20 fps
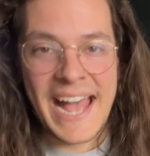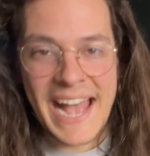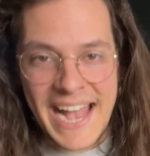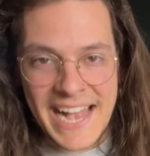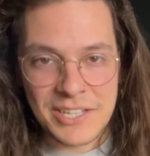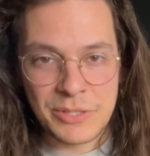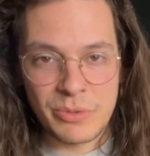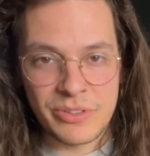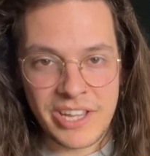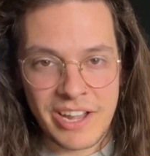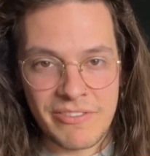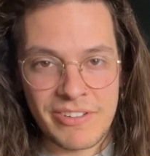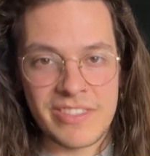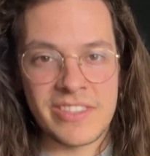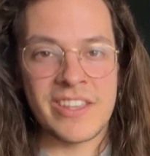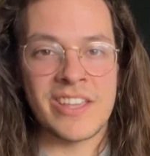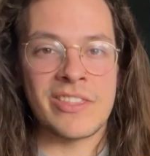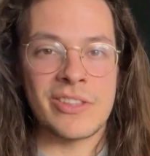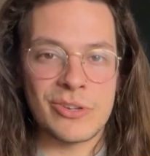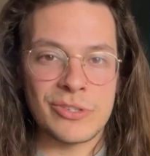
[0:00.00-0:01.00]
as with
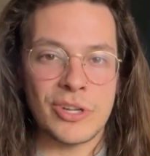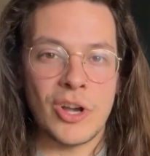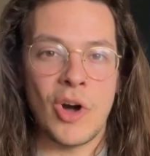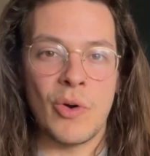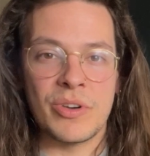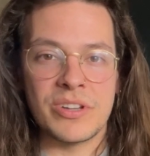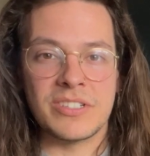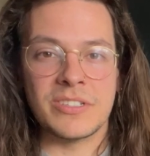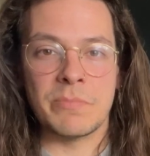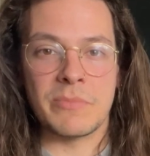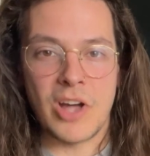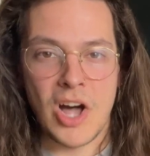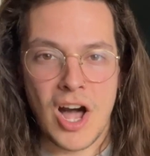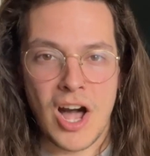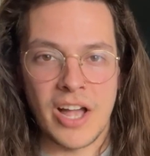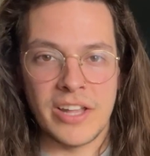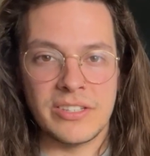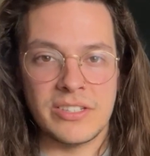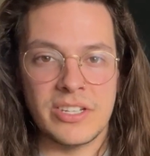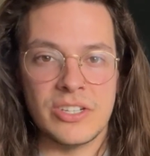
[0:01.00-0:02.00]
everything, there's always some
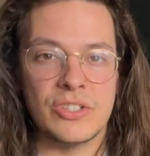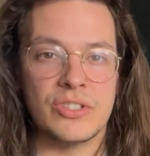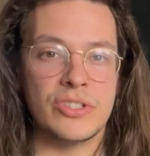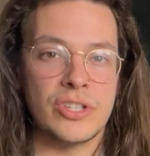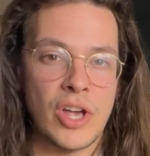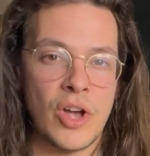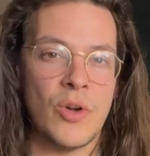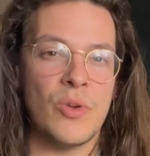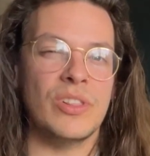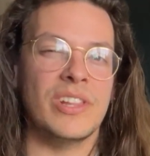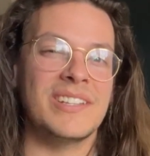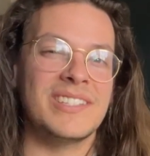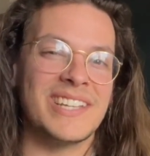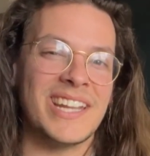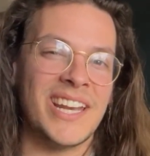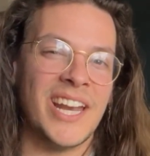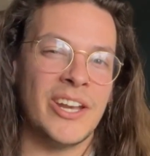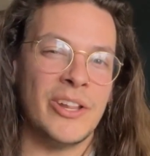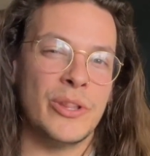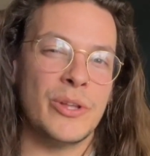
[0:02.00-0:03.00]
cons. So let's
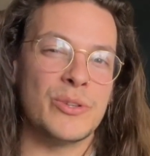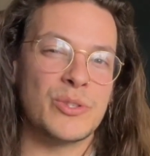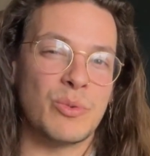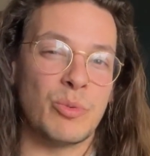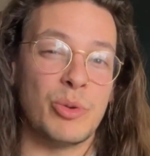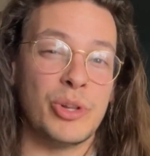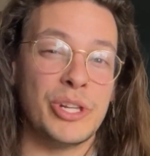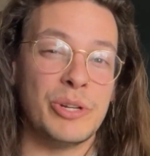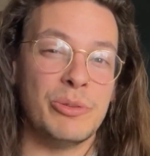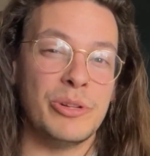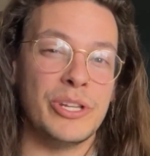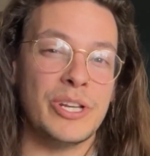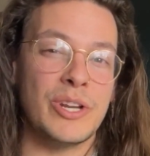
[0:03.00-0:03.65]
get into those really